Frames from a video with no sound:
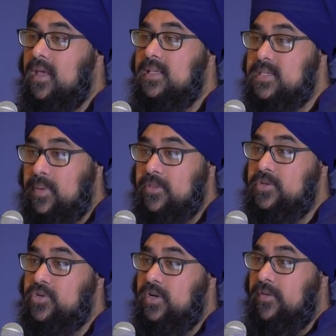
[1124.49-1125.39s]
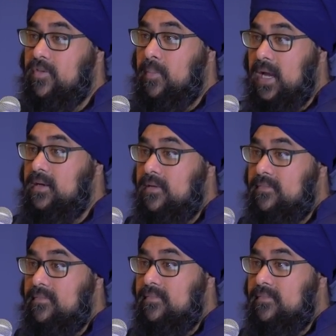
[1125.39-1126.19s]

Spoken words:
It's about the journey of the mind.